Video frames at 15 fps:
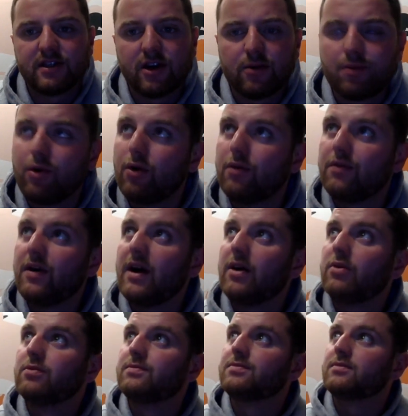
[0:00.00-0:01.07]
You know, Port
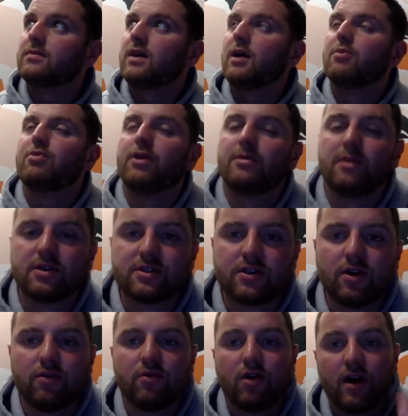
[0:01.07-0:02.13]
Vale I pretty much
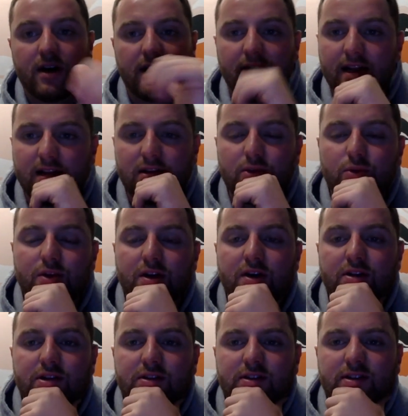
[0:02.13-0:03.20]
got right, and then all the
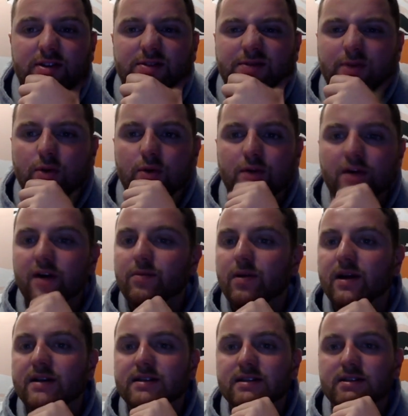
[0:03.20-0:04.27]
others I was four or five
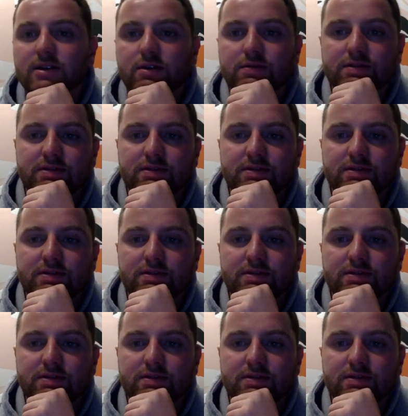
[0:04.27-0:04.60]
places off.